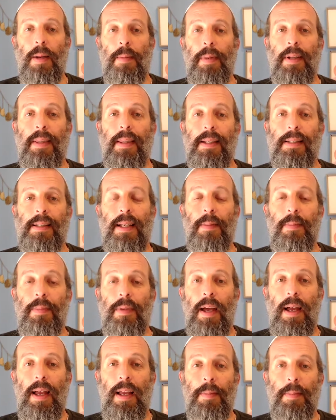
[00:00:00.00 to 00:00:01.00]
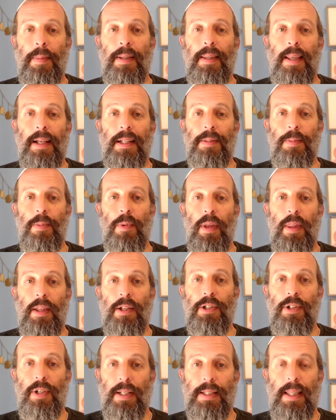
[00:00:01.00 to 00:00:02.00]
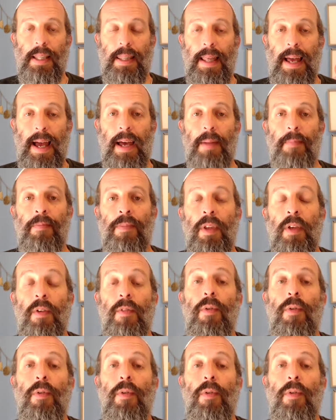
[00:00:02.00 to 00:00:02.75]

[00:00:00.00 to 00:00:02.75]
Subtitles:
But at the same time, it takes more than just that